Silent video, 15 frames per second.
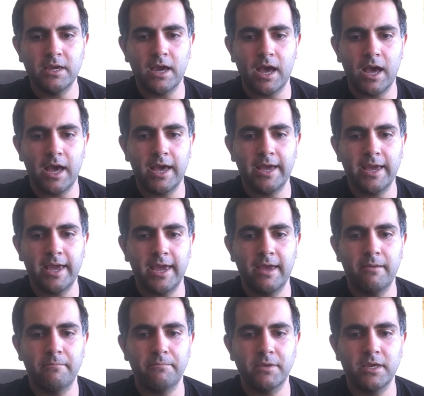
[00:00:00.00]
I,
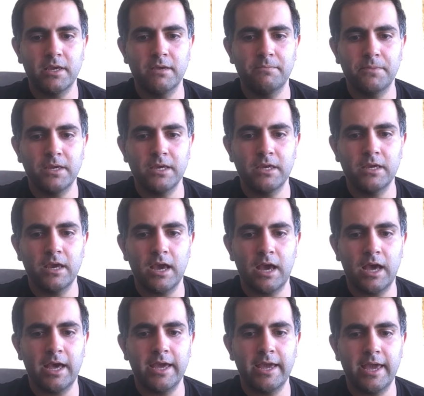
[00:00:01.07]
M, P,
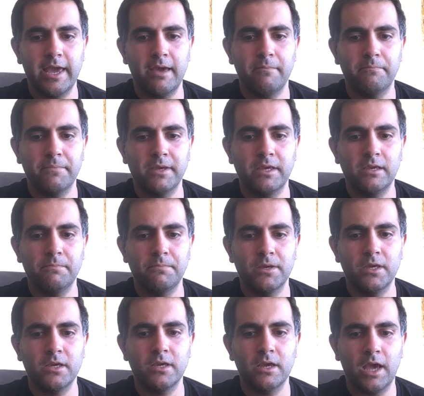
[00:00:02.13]
I, M,
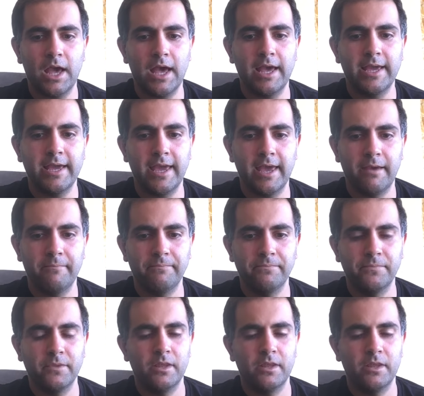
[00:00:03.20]
P, I, M,